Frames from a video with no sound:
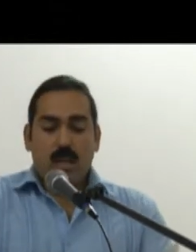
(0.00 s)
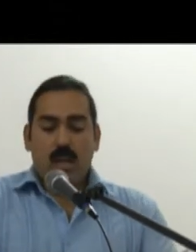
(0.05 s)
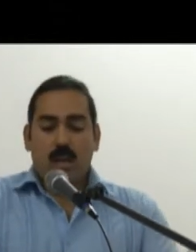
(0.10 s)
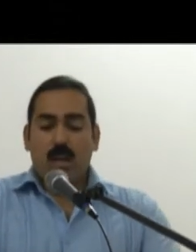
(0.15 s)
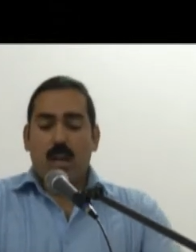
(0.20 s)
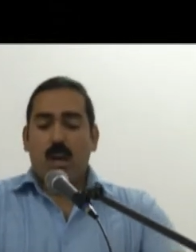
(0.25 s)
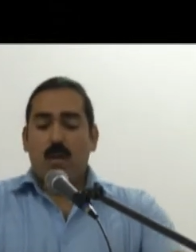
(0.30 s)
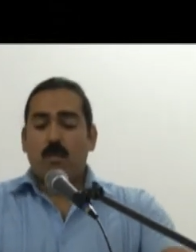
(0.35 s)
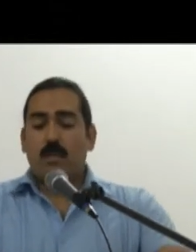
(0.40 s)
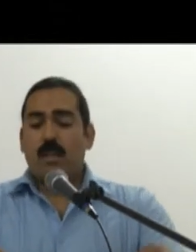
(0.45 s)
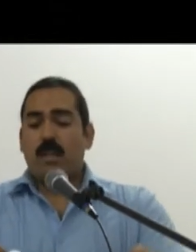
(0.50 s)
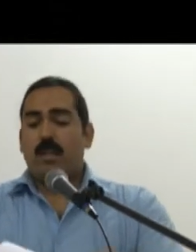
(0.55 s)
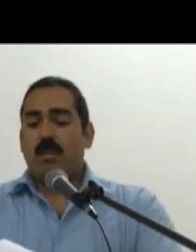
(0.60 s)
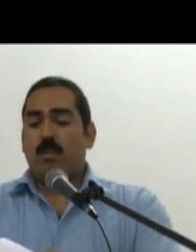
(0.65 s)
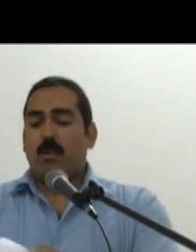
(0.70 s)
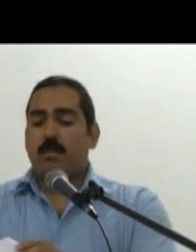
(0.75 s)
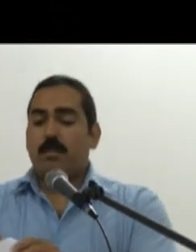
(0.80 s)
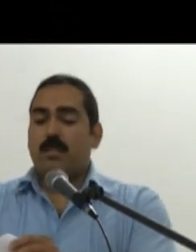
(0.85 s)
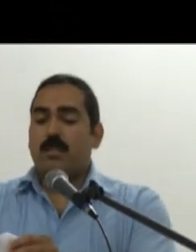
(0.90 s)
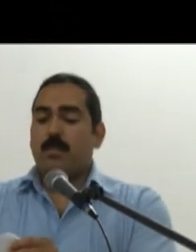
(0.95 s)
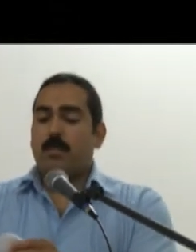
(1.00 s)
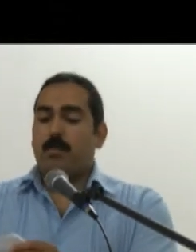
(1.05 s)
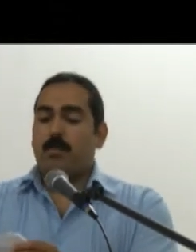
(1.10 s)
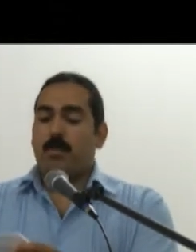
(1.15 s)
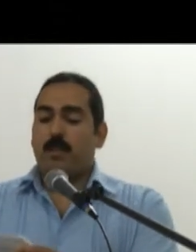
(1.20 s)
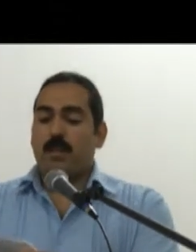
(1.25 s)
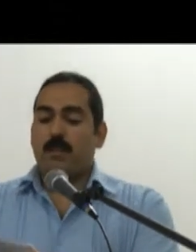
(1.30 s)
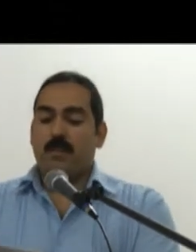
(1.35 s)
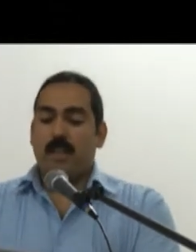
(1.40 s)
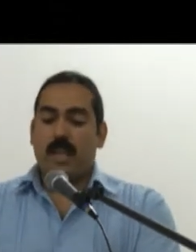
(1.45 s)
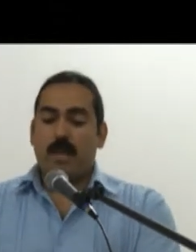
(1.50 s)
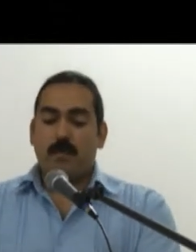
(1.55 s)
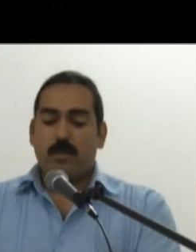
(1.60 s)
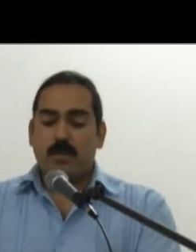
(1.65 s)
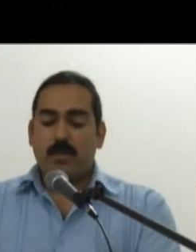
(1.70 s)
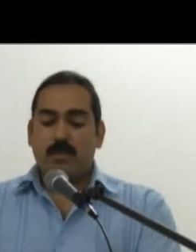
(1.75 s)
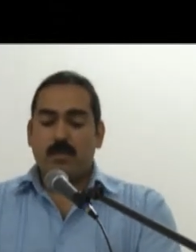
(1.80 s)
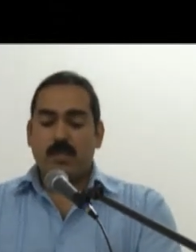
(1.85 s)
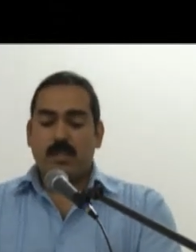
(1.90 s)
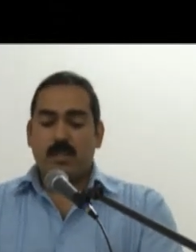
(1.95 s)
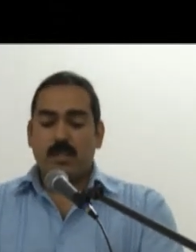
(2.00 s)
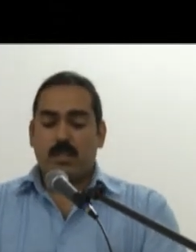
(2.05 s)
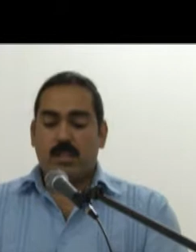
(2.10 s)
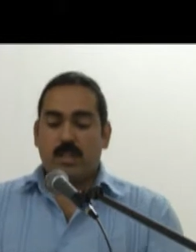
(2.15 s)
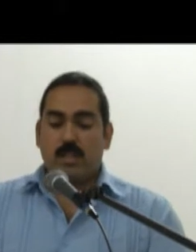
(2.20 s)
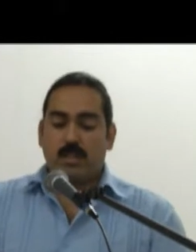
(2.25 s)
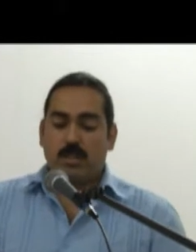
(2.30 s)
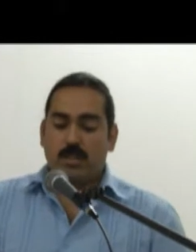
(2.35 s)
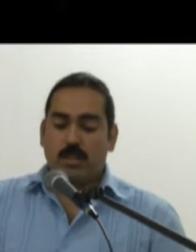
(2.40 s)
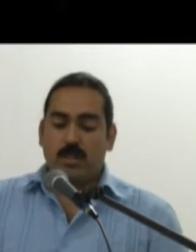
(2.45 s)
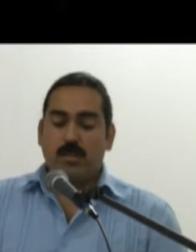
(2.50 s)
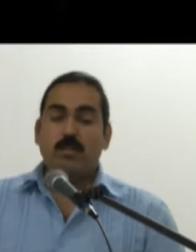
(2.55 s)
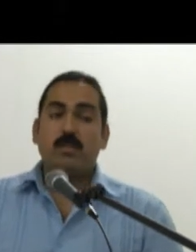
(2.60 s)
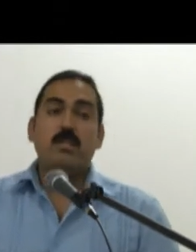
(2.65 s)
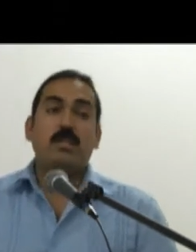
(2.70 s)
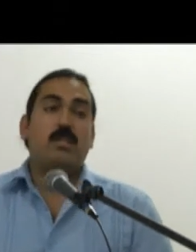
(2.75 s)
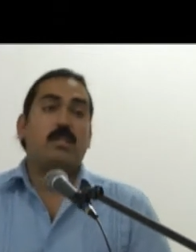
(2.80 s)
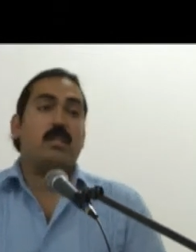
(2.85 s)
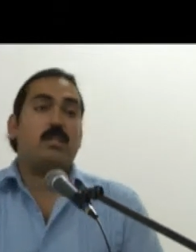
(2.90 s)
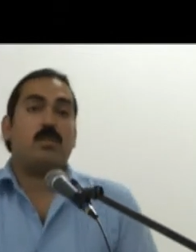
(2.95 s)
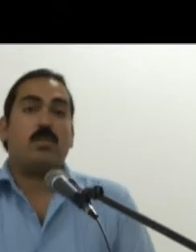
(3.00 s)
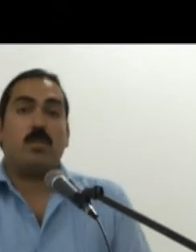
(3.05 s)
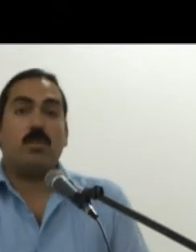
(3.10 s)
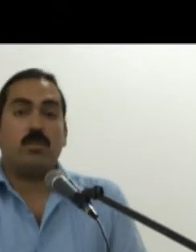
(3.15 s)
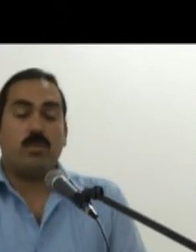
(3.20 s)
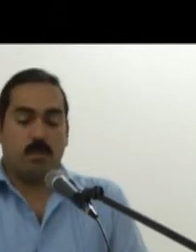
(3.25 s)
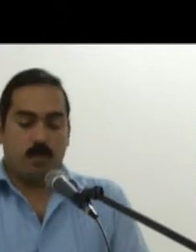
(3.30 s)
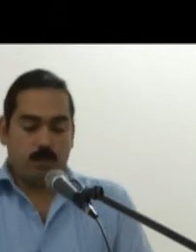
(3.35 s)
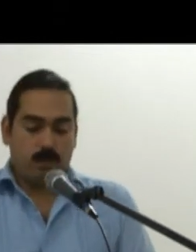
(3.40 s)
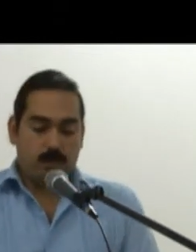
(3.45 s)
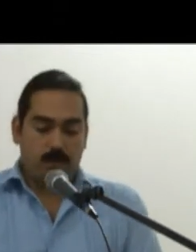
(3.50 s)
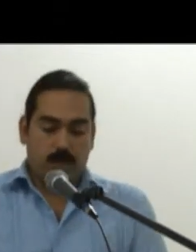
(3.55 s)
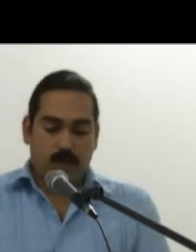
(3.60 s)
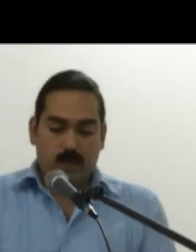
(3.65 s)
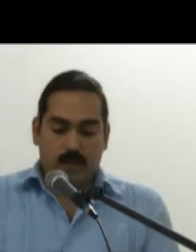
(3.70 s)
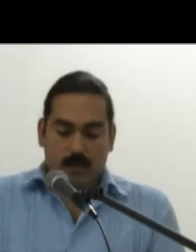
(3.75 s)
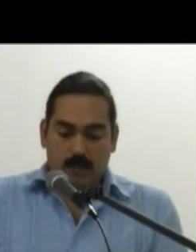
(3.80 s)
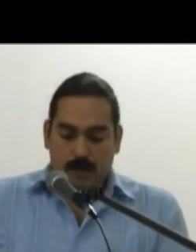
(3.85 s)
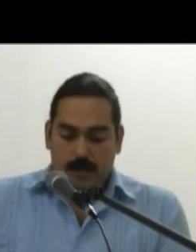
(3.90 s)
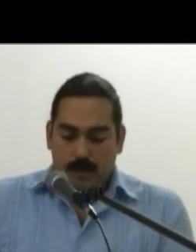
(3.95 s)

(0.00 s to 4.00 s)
along with enormous support of labor unions, teacher unions, and social movements.